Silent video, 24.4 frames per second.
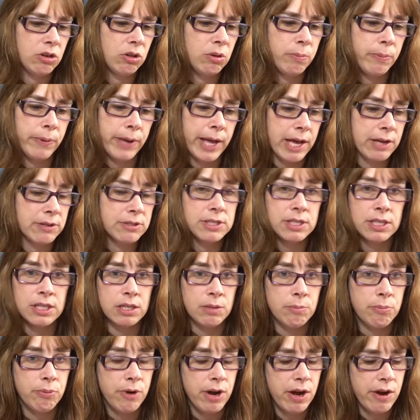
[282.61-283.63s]
House on the
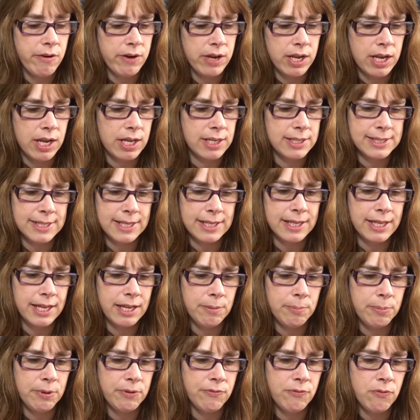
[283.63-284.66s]
Prairie. I said that
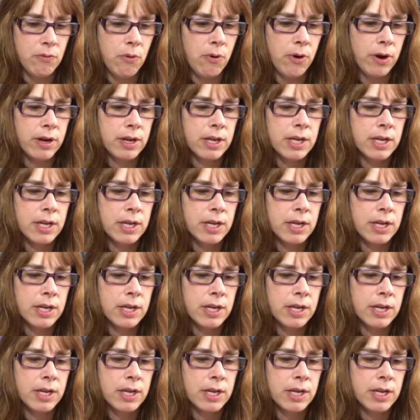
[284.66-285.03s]
before.